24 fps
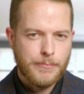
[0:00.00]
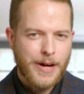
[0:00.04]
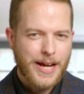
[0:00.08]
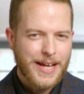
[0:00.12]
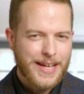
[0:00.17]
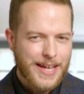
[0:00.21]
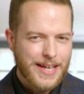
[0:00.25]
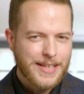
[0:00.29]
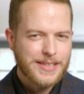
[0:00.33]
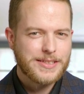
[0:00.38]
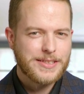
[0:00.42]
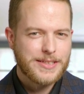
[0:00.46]
my
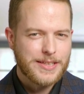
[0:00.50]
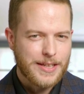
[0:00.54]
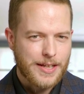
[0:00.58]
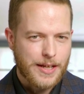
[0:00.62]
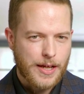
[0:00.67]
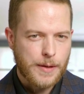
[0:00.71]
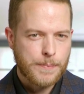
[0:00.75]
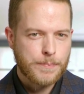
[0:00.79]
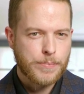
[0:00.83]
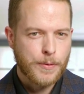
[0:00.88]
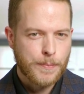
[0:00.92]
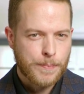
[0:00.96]
guest
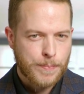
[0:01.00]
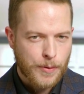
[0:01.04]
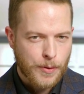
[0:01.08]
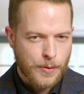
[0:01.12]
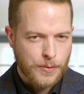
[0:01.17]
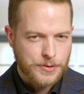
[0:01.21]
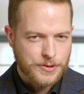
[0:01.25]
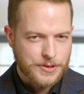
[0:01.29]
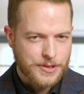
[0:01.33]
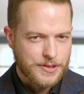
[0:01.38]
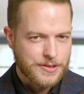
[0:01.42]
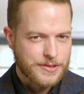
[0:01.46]
today
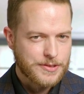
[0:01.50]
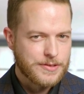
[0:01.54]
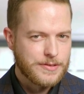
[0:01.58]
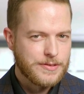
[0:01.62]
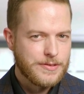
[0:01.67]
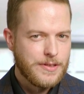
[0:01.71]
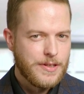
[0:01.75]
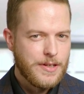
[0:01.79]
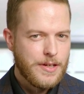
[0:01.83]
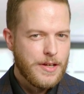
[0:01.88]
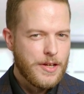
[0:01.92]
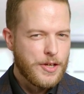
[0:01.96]
proposes,
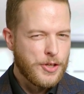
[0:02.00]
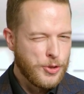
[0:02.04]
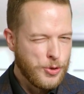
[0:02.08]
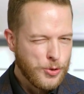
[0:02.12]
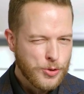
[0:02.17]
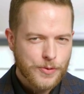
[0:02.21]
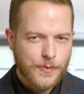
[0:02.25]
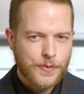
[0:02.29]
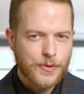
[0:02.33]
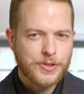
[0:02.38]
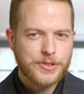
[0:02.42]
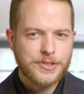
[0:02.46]

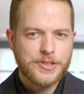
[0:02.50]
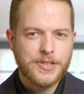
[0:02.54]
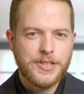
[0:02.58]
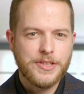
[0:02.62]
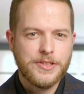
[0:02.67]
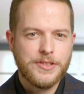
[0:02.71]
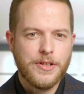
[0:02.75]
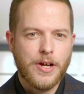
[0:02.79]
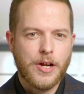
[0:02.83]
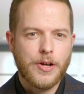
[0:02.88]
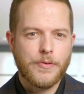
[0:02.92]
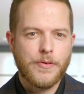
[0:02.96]

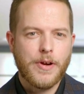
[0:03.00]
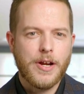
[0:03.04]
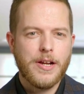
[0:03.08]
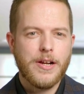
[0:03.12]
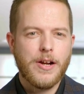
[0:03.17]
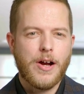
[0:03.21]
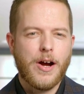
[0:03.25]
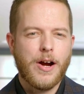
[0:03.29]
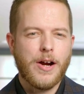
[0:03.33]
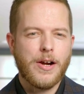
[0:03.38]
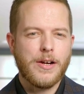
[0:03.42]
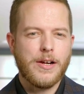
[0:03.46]
universities done
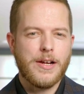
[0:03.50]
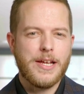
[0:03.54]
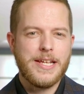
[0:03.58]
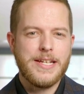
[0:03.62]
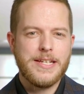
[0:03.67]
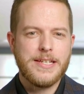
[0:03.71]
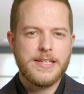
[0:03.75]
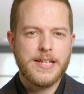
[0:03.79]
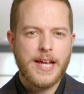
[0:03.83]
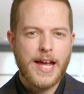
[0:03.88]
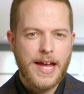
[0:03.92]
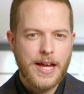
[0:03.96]
right are
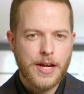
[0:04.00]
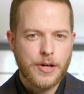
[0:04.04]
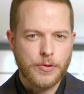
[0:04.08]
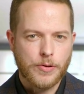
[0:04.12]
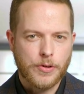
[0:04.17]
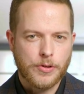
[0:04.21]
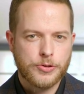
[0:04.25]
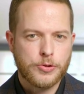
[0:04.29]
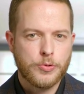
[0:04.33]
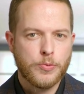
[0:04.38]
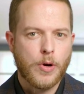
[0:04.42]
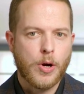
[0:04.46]

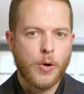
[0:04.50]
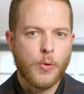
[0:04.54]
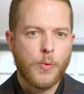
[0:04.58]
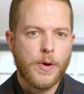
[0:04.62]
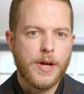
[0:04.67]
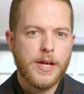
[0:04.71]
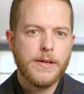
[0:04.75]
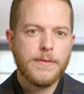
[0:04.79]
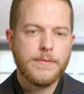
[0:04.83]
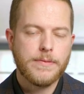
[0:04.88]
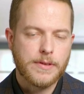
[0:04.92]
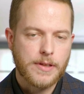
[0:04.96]
integral to our
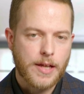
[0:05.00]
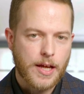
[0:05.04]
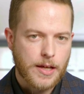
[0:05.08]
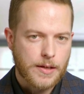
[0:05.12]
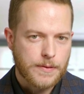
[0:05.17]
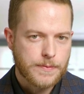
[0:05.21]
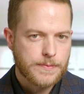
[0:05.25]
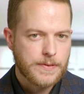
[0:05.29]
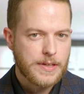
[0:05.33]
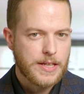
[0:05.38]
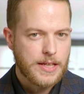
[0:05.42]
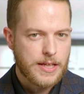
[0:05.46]
way of
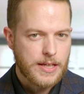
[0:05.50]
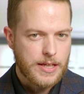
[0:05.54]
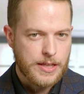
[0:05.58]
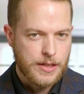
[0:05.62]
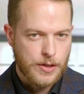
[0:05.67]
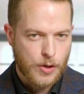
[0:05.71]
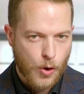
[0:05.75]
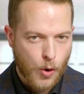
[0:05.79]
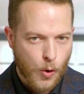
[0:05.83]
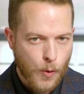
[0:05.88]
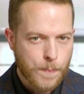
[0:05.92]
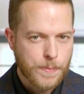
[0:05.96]
life
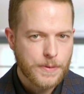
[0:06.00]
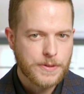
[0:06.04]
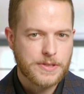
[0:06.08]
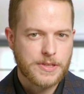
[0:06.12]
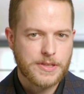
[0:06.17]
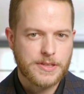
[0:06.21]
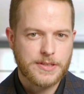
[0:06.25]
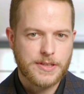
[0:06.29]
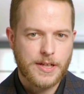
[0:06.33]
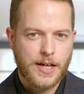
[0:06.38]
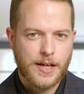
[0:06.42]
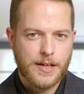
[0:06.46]
in open
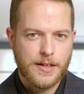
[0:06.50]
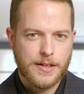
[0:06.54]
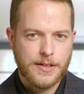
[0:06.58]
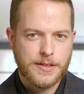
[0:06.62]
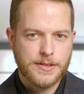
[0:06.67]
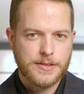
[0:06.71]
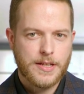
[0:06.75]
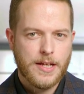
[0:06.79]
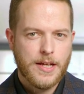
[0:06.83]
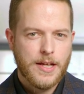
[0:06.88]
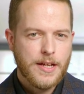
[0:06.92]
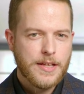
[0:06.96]

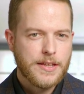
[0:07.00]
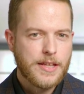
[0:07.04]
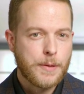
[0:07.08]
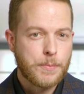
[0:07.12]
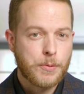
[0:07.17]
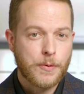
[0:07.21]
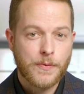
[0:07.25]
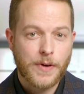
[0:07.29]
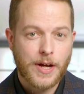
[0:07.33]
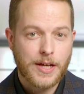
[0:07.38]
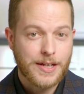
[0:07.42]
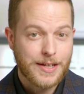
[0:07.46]
societies. They
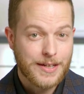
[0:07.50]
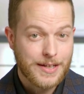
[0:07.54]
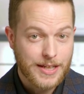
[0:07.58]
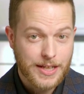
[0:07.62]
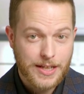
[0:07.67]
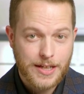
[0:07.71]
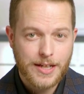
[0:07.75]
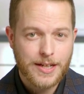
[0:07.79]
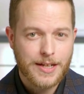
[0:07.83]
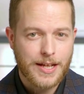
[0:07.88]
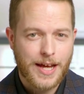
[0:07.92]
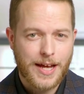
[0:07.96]
provide a
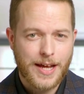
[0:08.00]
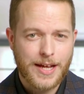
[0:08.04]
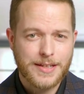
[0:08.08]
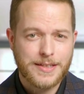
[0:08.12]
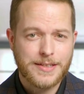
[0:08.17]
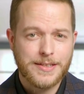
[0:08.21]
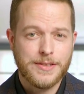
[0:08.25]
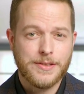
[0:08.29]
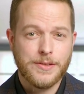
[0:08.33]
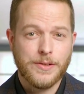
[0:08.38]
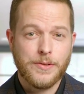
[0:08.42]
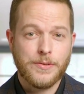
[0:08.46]
needed
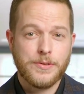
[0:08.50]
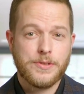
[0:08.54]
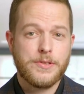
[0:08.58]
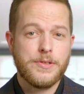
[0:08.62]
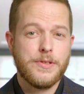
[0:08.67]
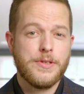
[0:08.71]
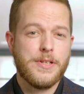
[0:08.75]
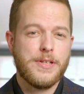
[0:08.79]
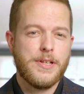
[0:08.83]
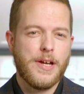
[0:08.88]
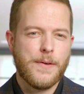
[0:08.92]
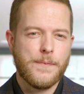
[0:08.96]
antidote to
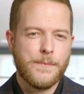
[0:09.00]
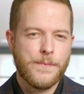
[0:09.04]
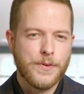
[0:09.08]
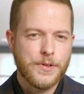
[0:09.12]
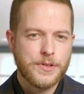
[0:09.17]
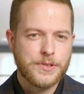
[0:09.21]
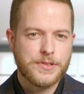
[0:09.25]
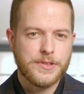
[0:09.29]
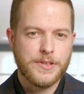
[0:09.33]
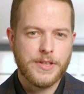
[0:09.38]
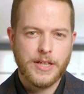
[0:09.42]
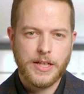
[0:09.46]
the
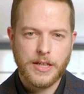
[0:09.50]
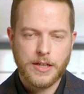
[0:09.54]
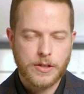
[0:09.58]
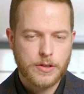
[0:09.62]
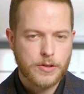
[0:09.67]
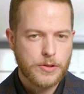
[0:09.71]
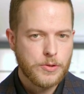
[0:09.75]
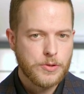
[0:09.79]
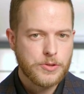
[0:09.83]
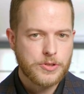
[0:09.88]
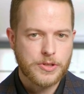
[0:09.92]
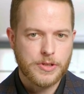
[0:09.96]
diversity,
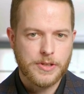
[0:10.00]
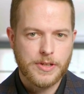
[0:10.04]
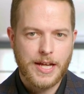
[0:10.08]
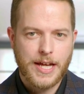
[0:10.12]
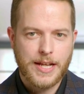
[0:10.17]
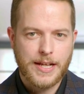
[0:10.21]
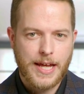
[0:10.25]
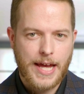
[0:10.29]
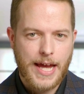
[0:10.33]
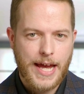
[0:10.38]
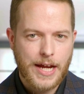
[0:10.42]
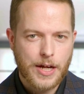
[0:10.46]
inclusion,
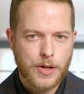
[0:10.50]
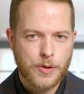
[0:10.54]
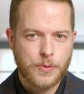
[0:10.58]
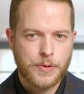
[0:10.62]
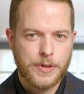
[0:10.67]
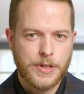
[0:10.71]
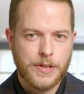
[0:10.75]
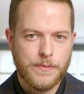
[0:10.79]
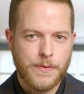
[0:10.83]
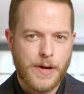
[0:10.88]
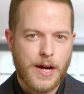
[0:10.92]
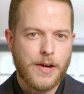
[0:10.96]
and
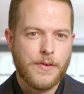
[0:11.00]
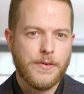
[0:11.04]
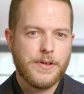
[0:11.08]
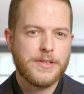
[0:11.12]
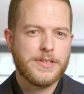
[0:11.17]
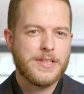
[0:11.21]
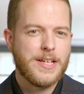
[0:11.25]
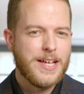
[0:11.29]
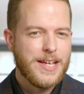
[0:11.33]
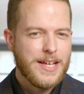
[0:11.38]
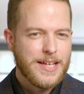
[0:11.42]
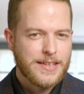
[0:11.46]
equity
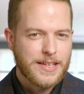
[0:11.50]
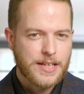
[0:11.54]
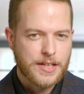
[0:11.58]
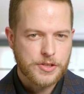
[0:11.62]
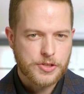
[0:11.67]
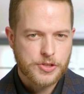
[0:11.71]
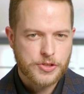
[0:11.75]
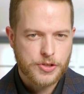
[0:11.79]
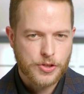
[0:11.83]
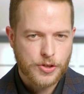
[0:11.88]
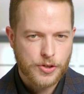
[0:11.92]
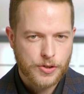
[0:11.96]
virus that
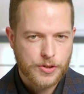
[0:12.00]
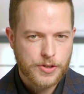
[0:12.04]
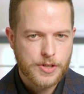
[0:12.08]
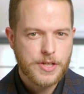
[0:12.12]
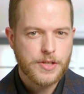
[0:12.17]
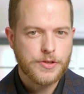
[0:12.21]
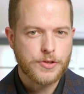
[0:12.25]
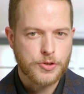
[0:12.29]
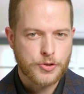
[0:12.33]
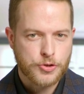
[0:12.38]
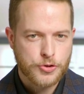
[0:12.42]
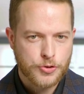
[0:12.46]
is
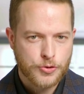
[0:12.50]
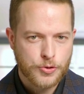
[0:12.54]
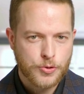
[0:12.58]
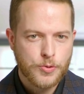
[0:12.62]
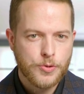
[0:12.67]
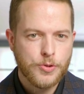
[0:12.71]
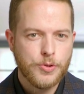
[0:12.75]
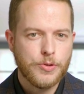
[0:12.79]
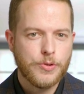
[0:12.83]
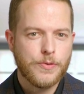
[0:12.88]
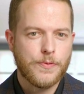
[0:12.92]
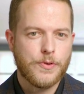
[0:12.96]
turning the true
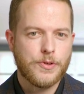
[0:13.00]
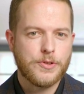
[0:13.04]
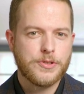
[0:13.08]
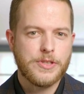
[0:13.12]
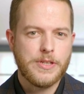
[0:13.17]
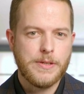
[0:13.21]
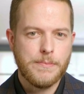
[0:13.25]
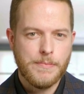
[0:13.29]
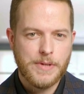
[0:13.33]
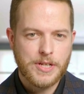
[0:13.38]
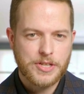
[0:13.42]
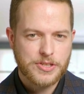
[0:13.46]

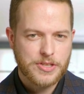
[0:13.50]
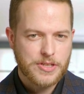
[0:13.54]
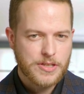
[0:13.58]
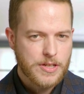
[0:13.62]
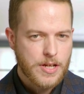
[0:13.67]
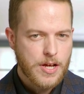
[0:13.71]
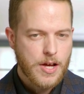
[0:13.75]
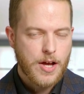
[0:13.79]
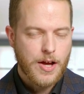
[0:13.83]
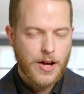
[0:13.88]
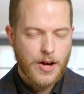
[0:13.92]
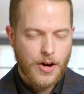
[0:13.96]
university
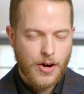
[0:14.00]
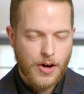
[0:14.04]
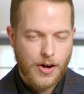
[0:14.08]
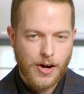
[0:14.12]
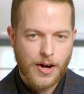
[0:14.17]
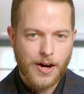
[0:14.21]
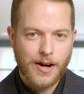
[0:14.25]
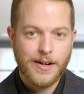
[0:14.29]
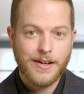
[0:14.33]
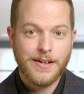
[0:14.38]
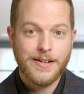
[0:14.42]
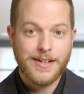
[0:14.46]
mission
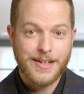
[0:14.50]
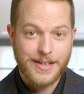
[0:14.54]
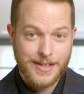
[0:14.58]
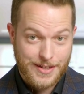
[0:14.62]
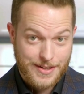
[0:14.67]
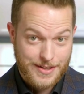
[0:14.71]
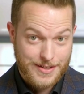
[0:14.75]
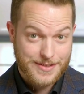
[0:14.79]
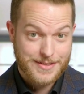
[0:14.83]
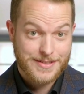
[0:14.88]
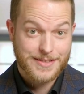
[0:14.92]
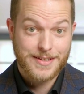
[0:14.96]
on
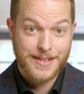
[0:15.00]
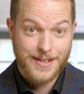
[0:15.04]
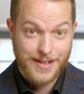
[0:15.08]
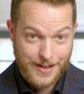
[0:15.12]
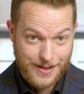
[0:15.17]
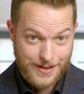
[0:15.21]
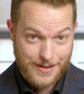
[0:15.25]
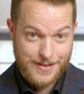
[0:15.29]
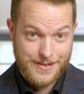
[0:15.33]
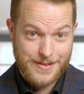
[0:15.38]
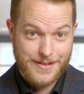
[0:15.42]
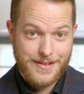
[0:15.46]
its
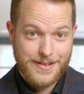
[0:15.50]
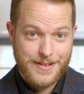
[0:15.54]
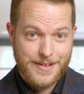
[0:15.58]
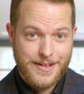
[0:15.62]
head.